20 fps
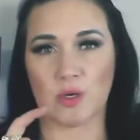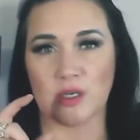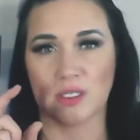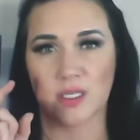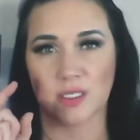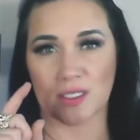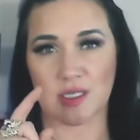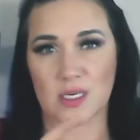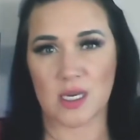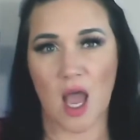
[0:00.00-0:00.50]
does
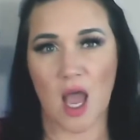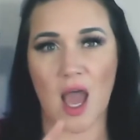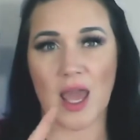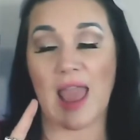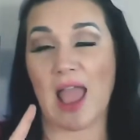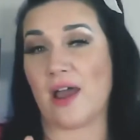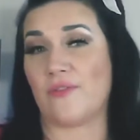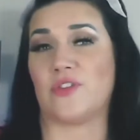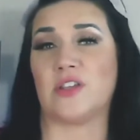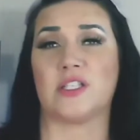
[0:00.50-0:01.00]
not
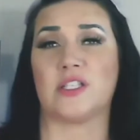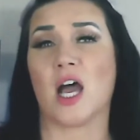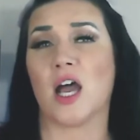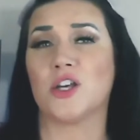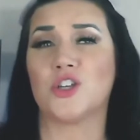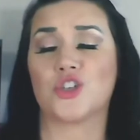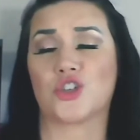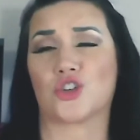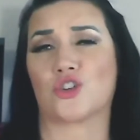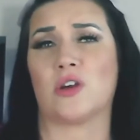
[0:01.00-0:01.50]
have the
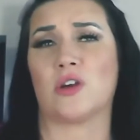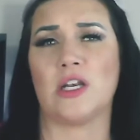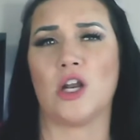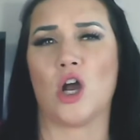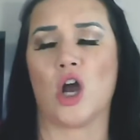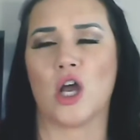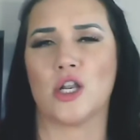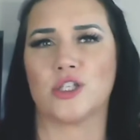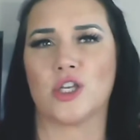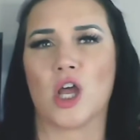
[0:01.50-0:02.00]
touch screen
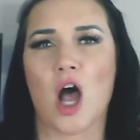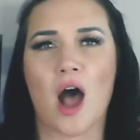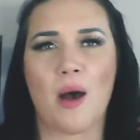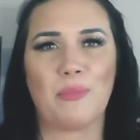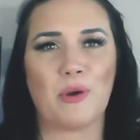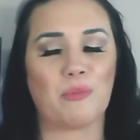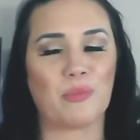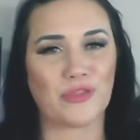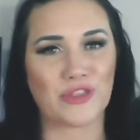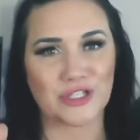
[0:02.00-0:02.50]
on top,
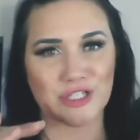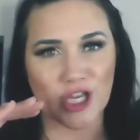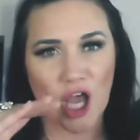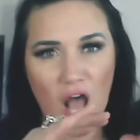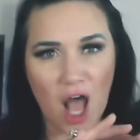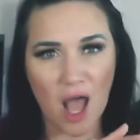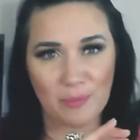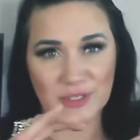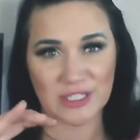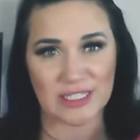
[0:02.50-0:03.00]
but the
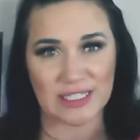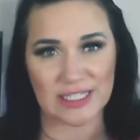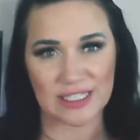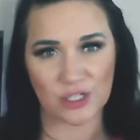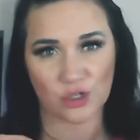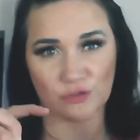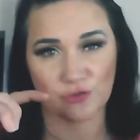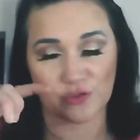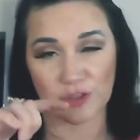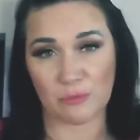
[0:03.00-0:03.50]
top tier
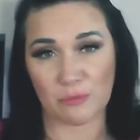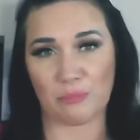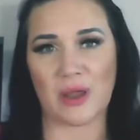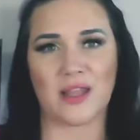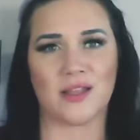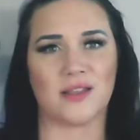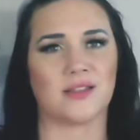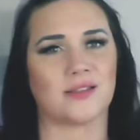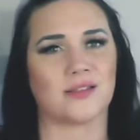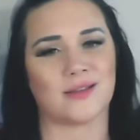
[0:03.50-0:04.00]
for the
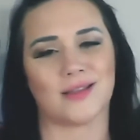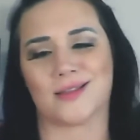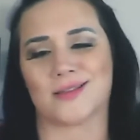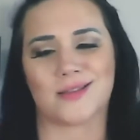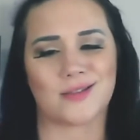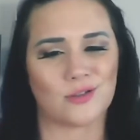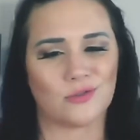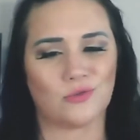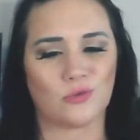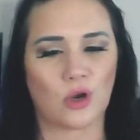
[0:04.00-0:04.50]
buttons, it's
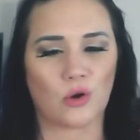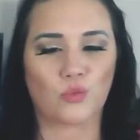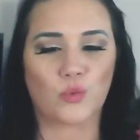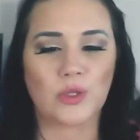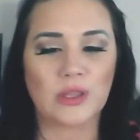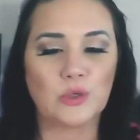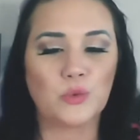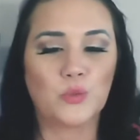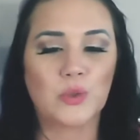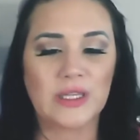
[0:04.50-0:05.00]
still a really,
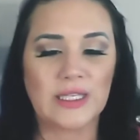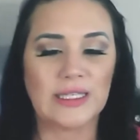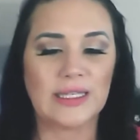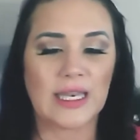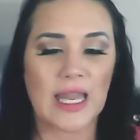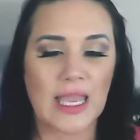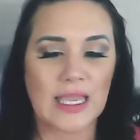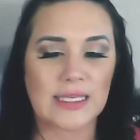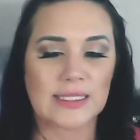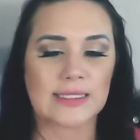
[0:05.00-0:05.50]
really
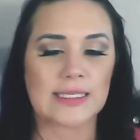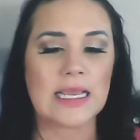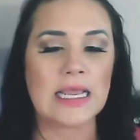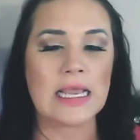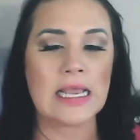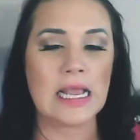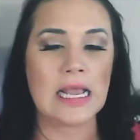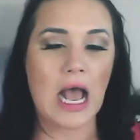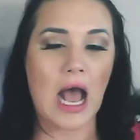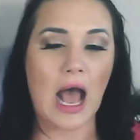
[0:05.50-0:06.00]
nice
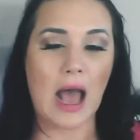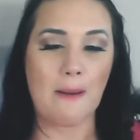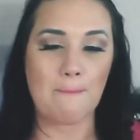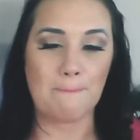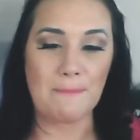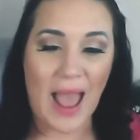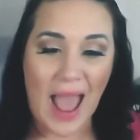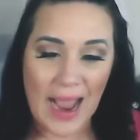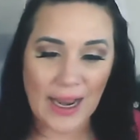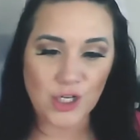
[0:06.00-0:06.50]

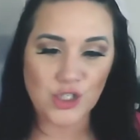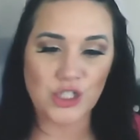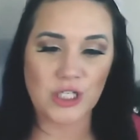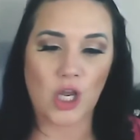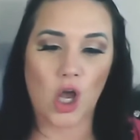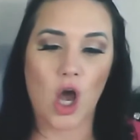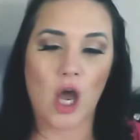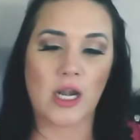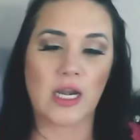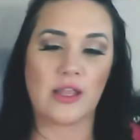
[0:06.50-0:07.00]
packaging
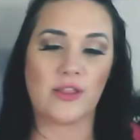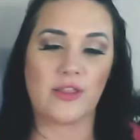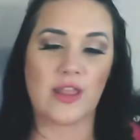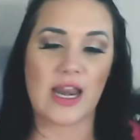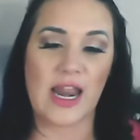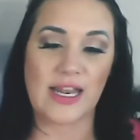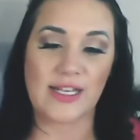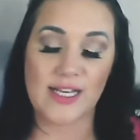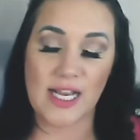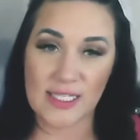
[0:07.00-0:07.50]
on it. It
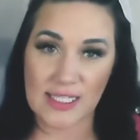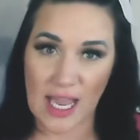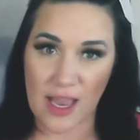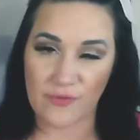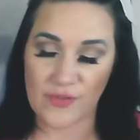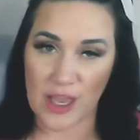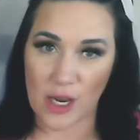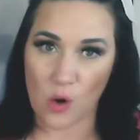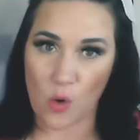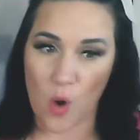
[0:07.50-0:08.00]
does have
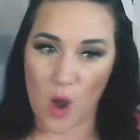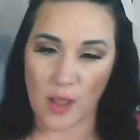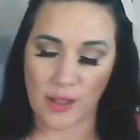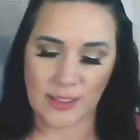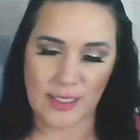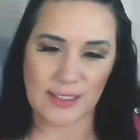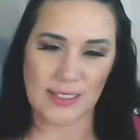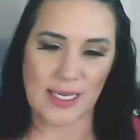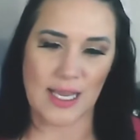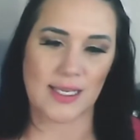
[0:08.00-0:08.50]
that
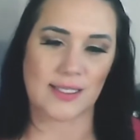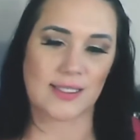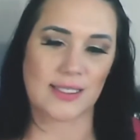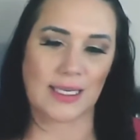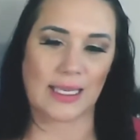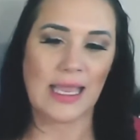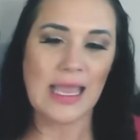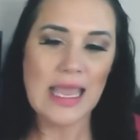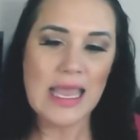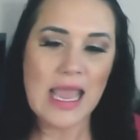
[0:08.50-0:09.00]
quality testing.
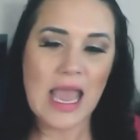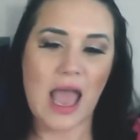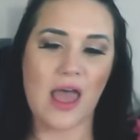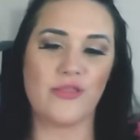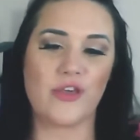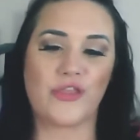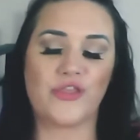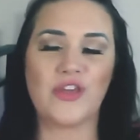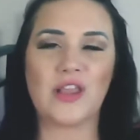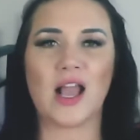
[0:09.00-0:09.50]
And the
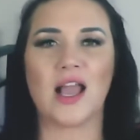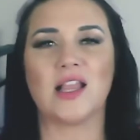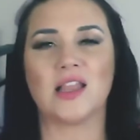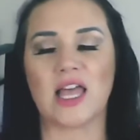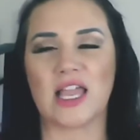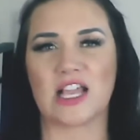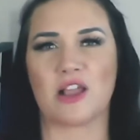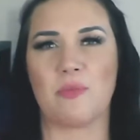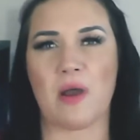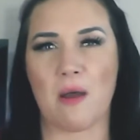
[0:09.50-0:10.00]
thing I
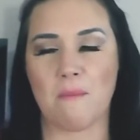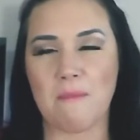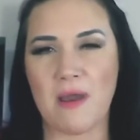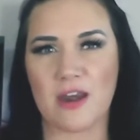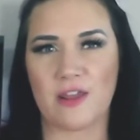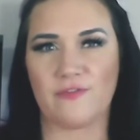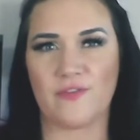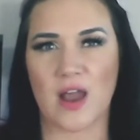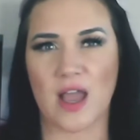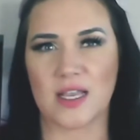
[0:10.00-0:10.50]
like about
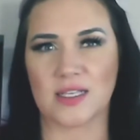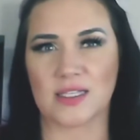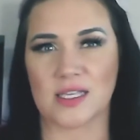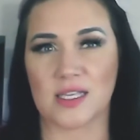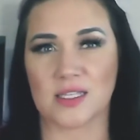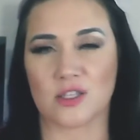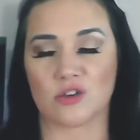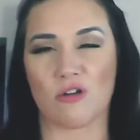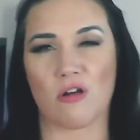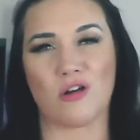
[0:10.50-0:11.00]
Metaphies is
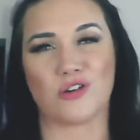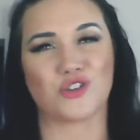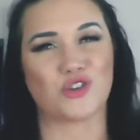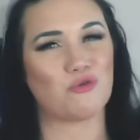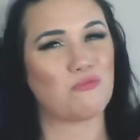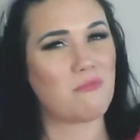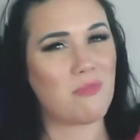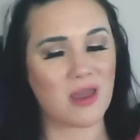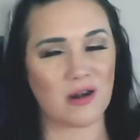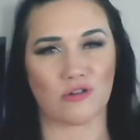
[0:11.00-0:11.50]
they're also
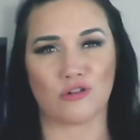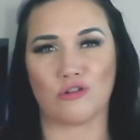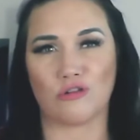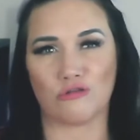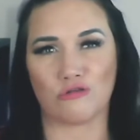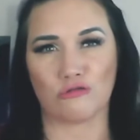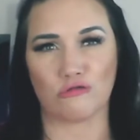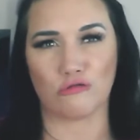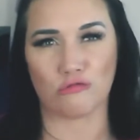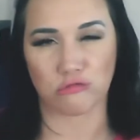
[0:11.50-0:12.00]
medical
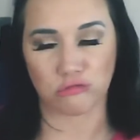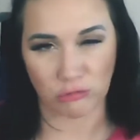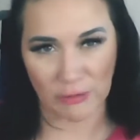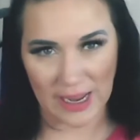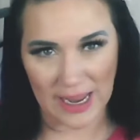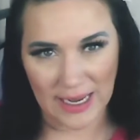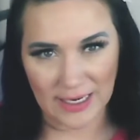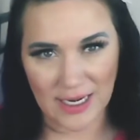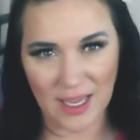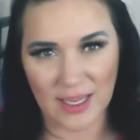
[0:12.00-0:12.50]

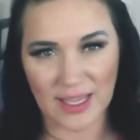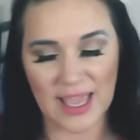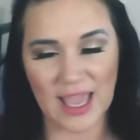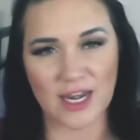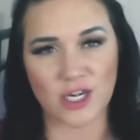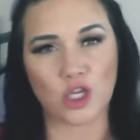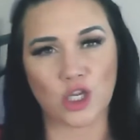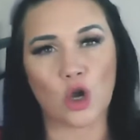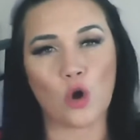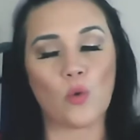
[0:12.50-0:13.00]
grade.
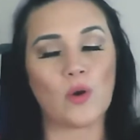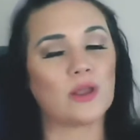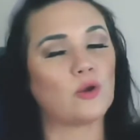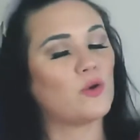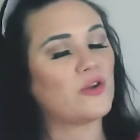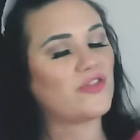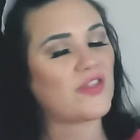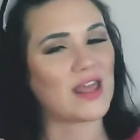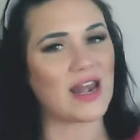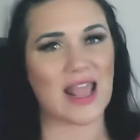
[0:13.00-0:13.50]
Again, going with
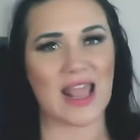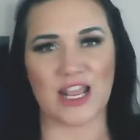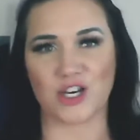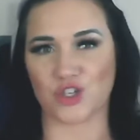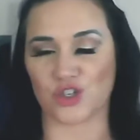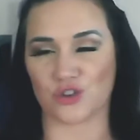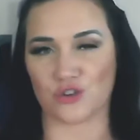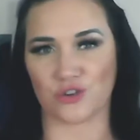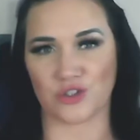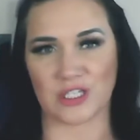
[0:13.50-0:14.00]
that
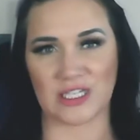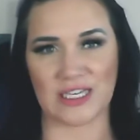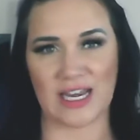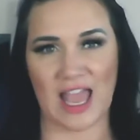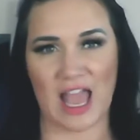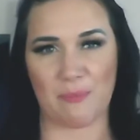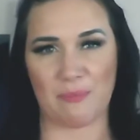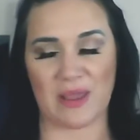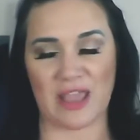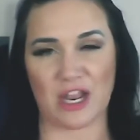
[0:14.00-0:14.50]
H13
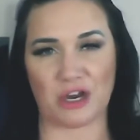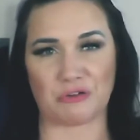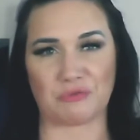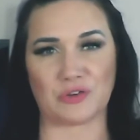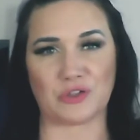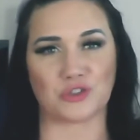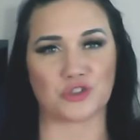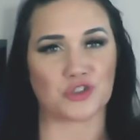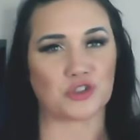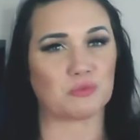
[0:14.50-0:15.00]
HEPA air
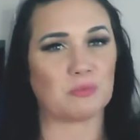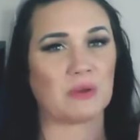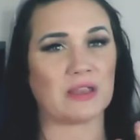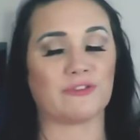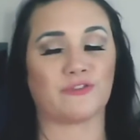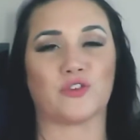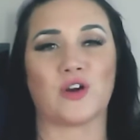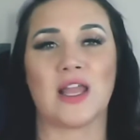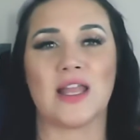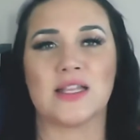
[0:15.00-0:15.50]
filters, my
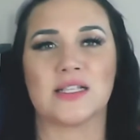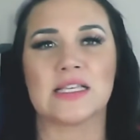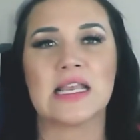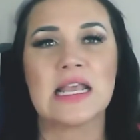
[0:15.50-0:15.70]
friends,